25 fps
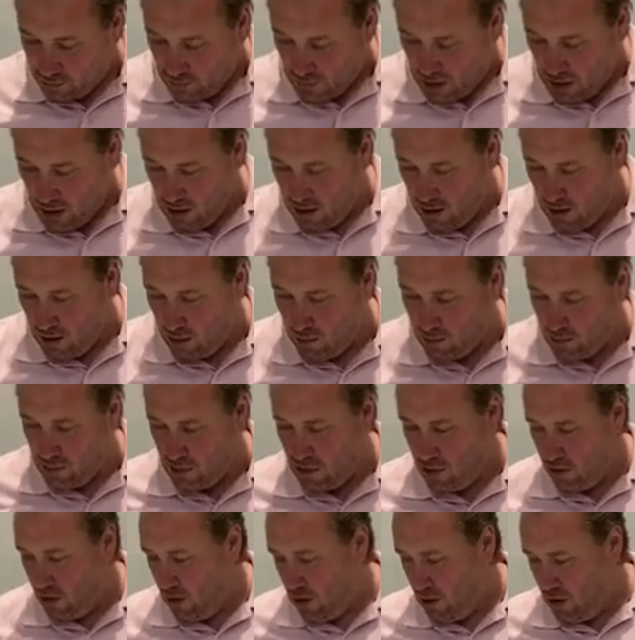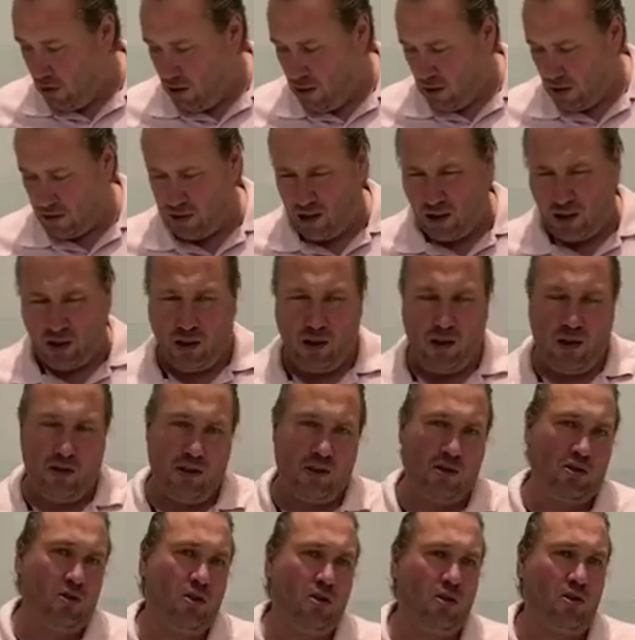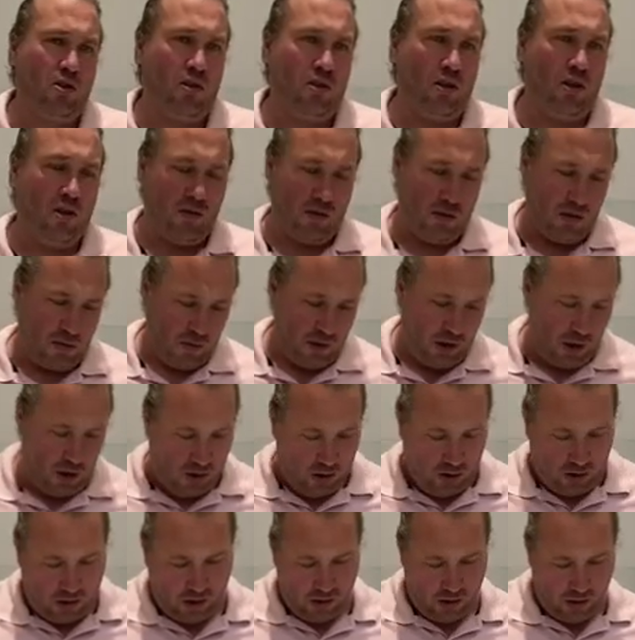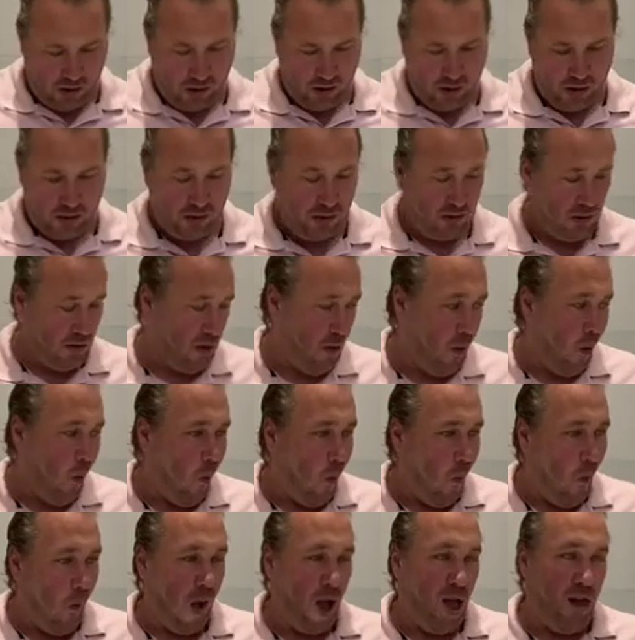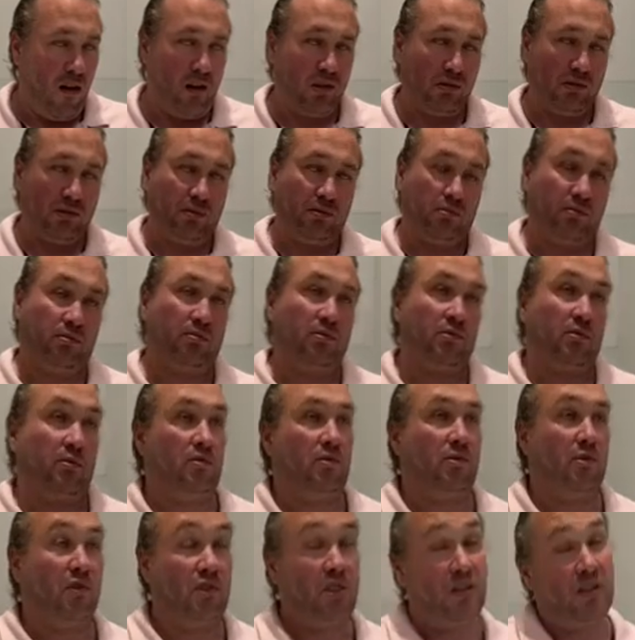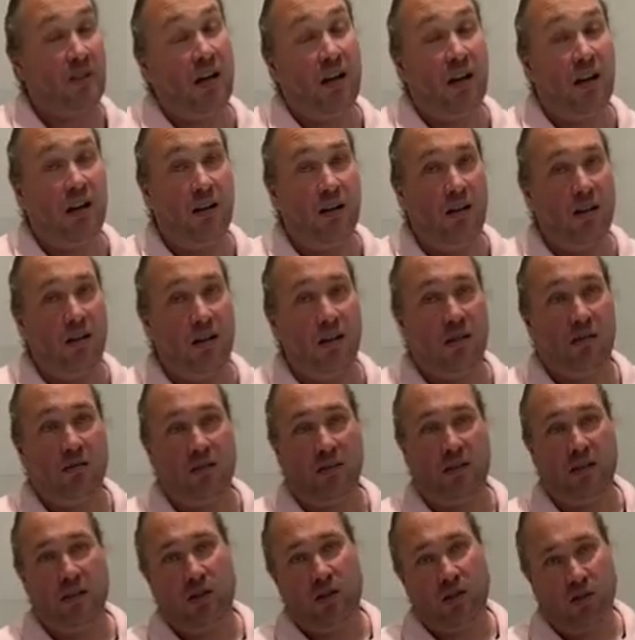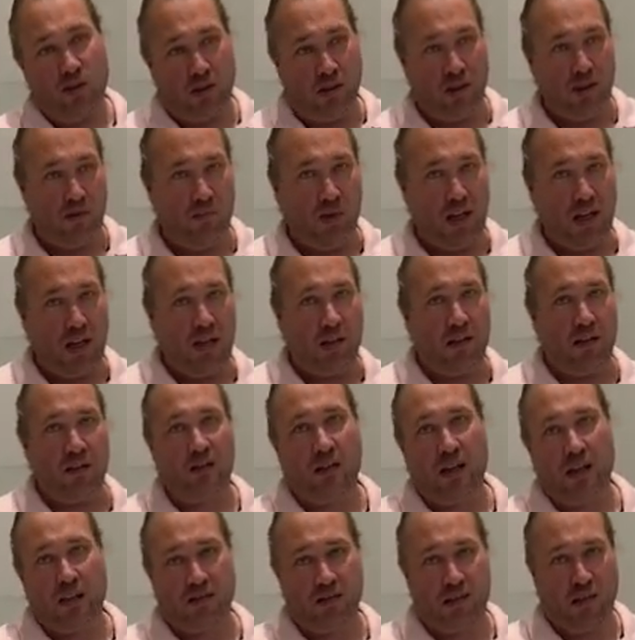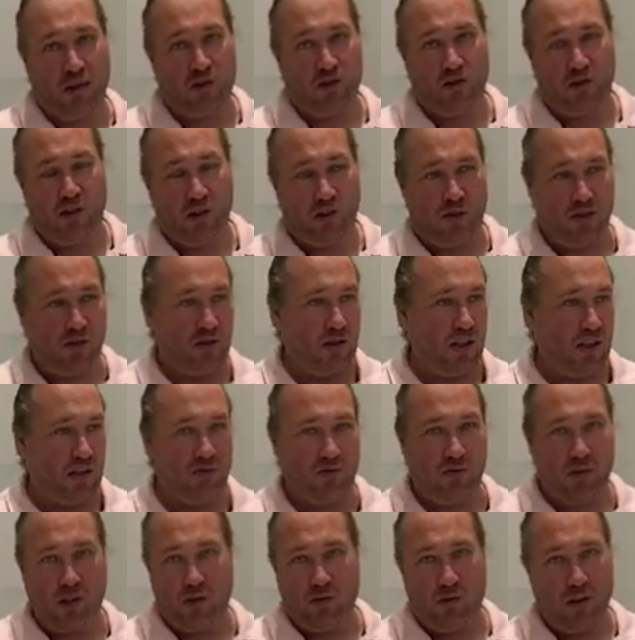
I think a lot of these cook-alongs, when you're cooking the starter and then you're cooking the main, etc., it just gets really